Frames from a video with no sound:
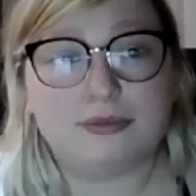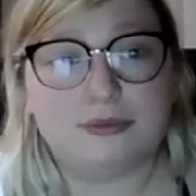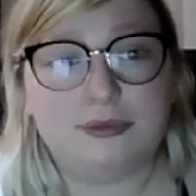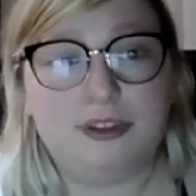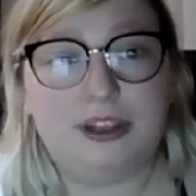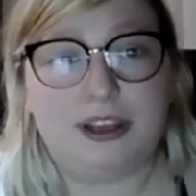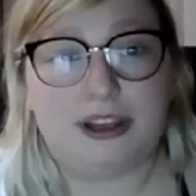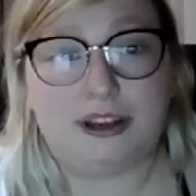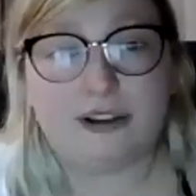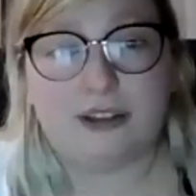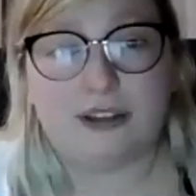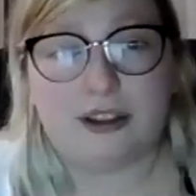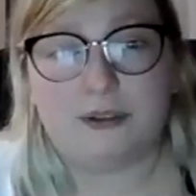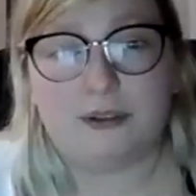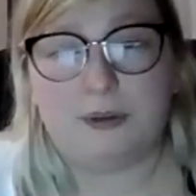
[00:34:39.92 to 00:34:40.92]
Yeah,
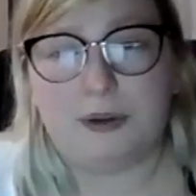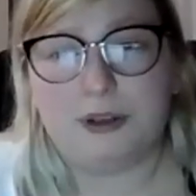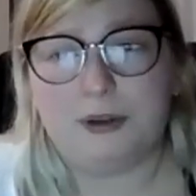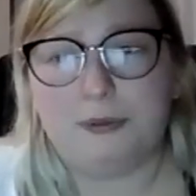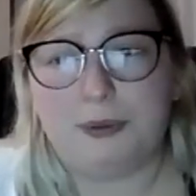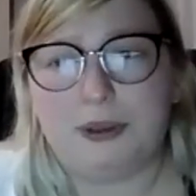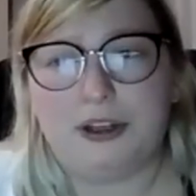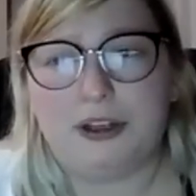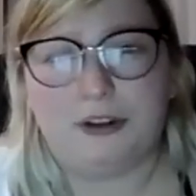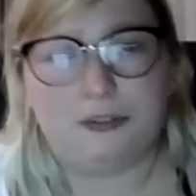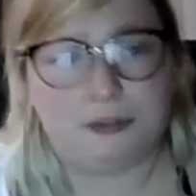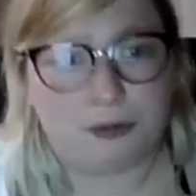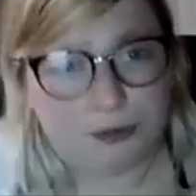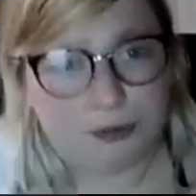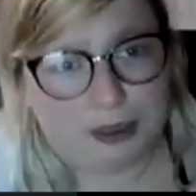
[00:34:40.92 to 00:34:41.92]
exactly. Well, you've been here
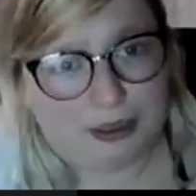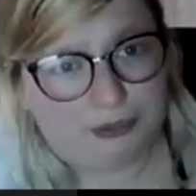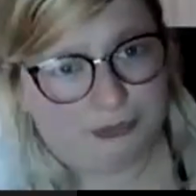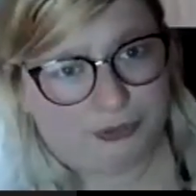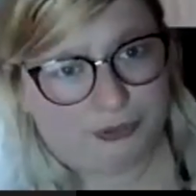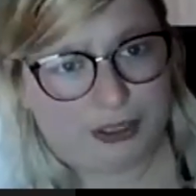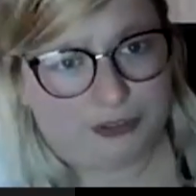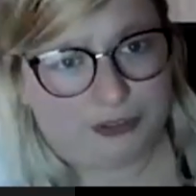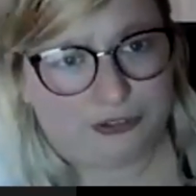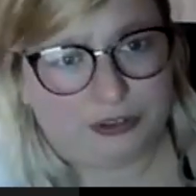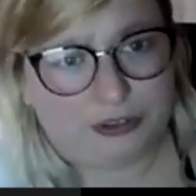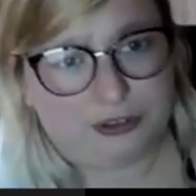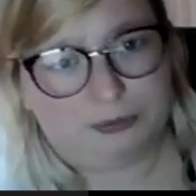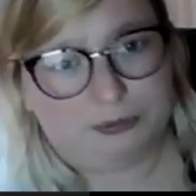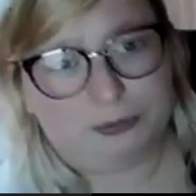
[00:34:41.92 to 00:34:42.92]
for a while, so you
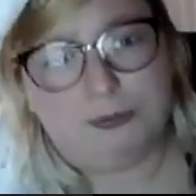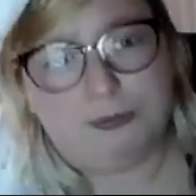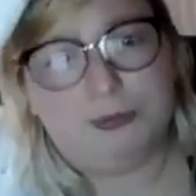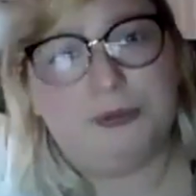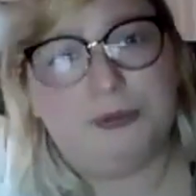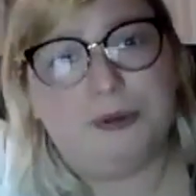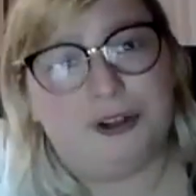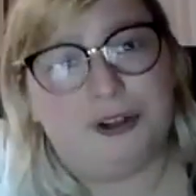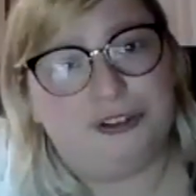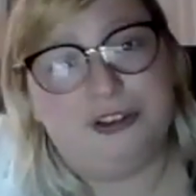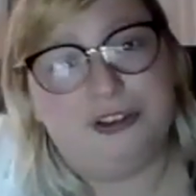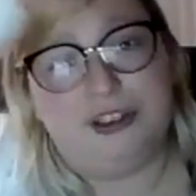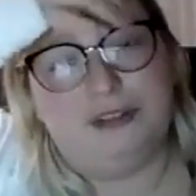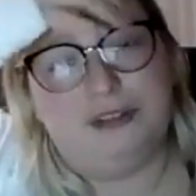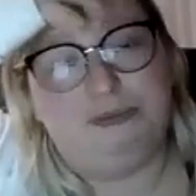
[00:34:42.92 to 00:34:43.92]
actually been watching
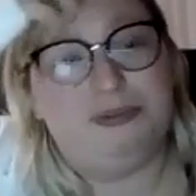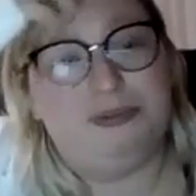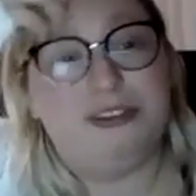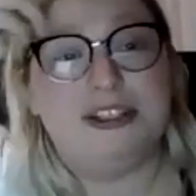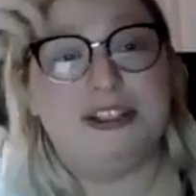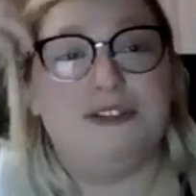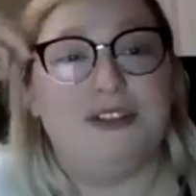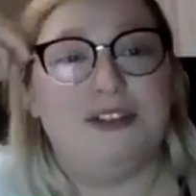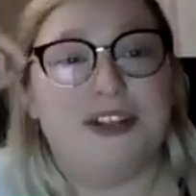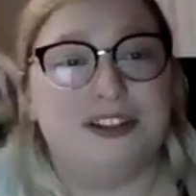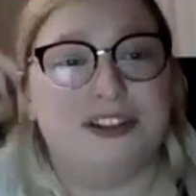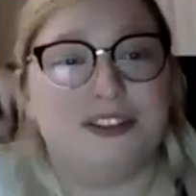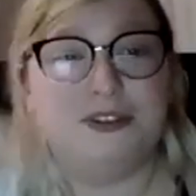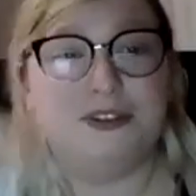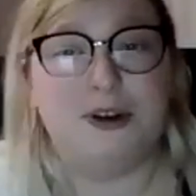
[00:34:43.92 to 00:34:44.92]
TV
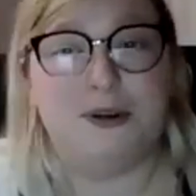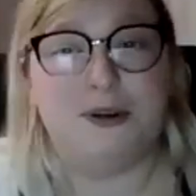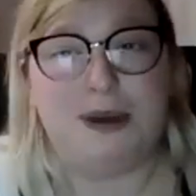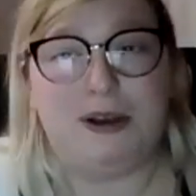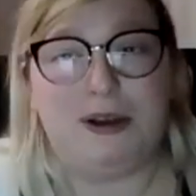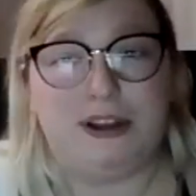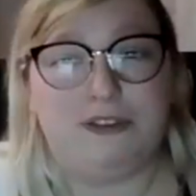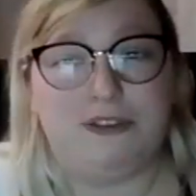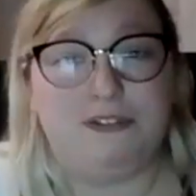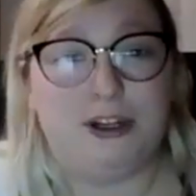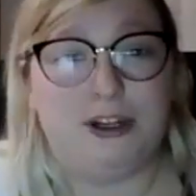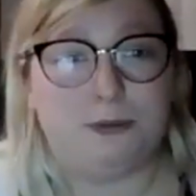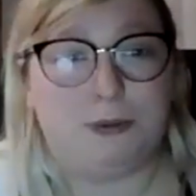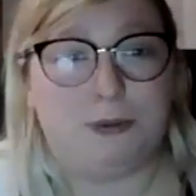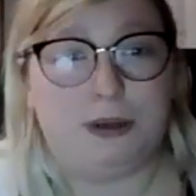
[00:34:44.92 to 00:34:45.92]
and you know about
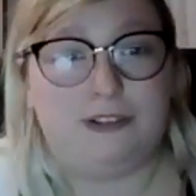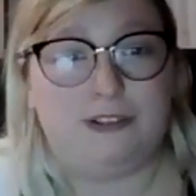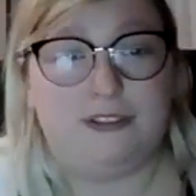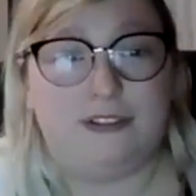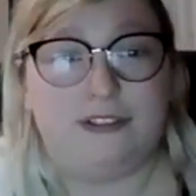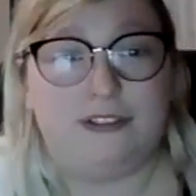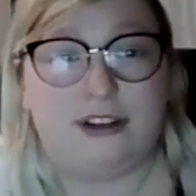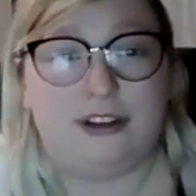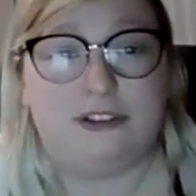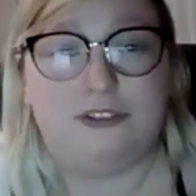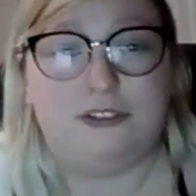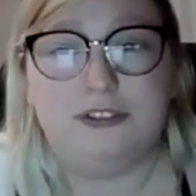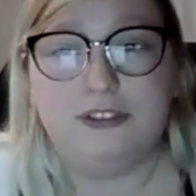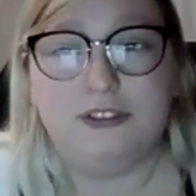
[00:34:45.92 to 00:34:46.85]
fingerprints and stuff.